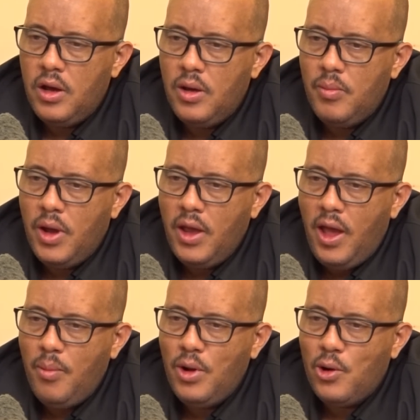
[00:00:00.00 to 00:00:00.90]
my
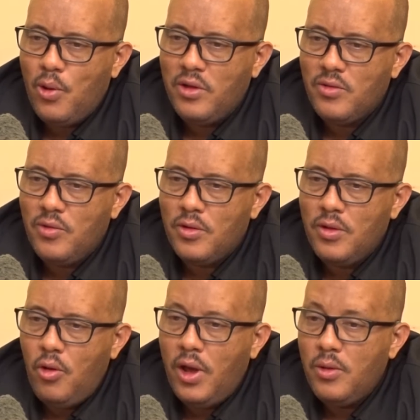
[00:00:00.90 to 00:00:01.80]
humble request for
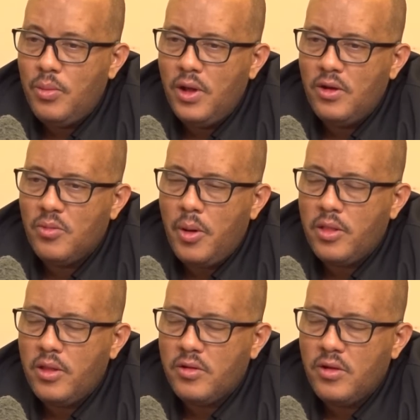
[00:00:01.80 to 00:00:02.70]
the UNDP and its
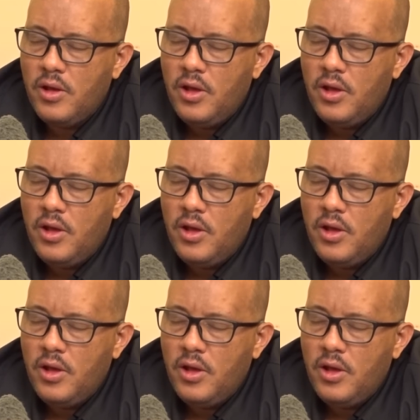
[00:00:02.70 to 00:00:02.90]
partners